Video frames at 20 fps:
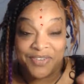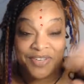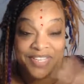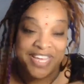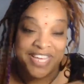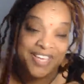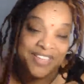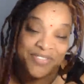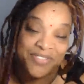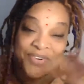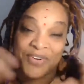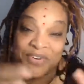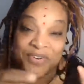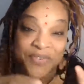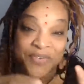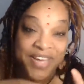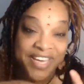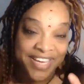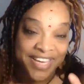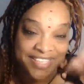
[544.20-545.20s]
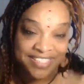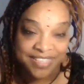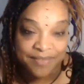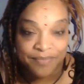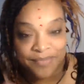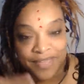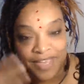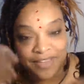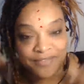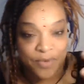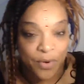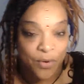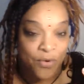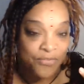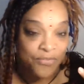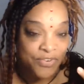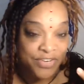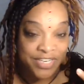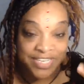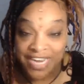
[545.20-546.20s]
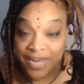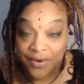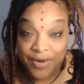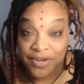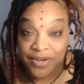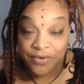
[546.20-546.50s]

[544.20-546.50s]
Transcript: or do I like throw it away because I'm over it now?